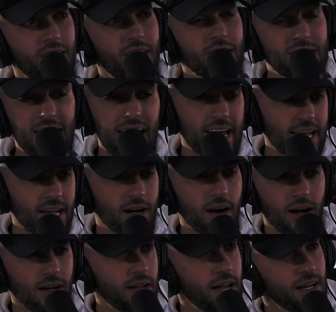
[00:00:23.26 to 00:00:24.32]
Yeah, it
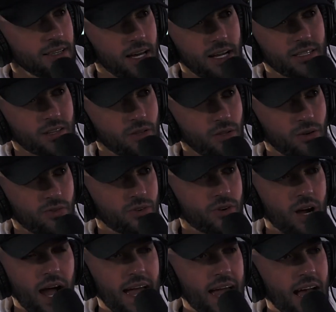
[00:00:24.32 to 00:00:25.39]
caught headlines all over.
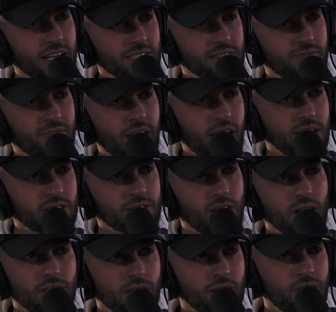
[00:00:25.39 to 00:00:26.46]
I asked fans
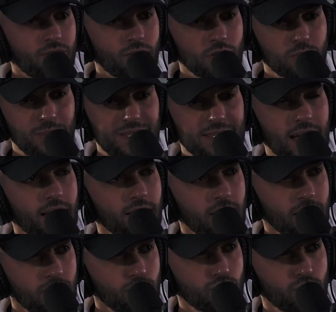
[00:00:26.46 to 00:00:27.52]
on the Diverse Mentality
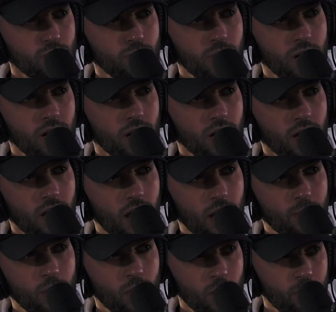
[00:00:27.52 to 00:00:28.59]
YouTube
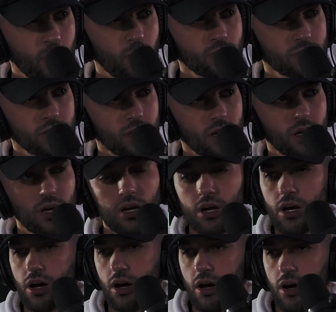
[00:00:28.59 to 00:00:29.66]
community post
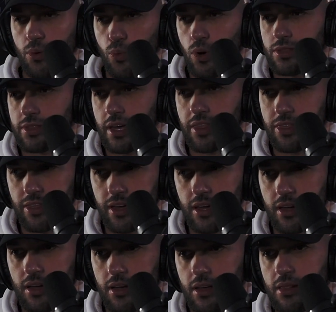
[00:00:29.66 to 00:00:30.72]
what they
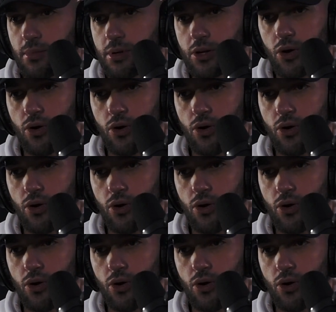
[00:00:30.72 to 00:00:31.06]
think, and let me go